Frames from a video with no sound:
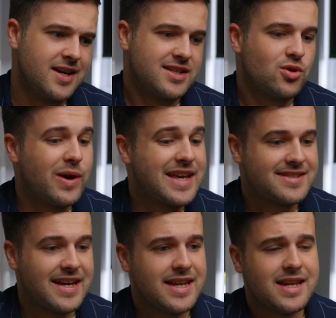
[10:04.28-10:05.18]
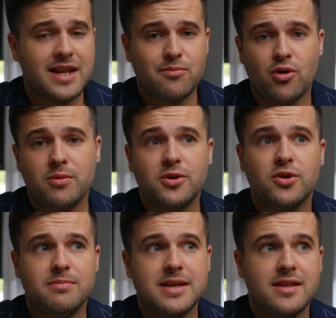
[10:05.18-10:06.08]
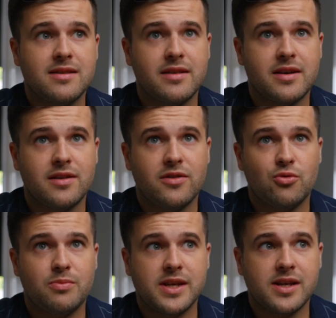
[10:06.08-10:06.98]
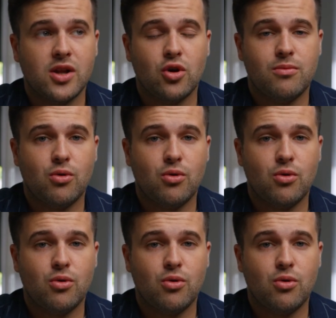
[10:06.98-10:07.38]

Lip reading: It's quite exciting and it probably could mean that there will be a lot